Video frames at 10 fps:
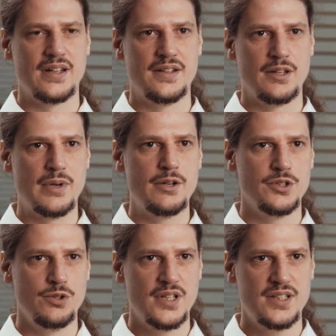and the way
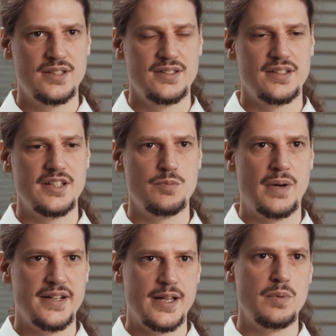we do that is
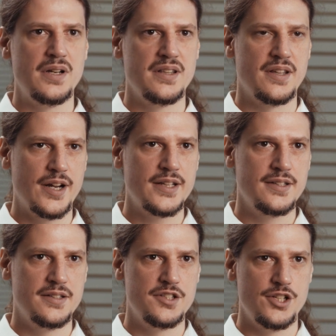by enabling the
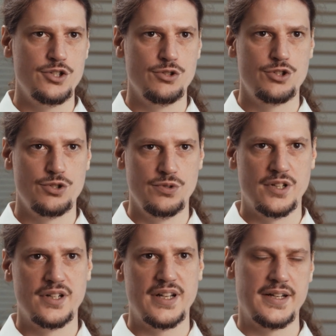right decision
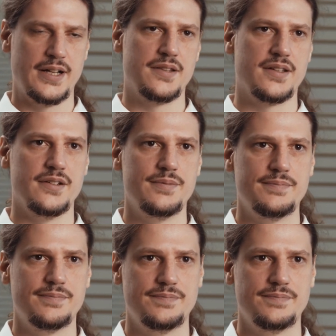sooner in healthcare.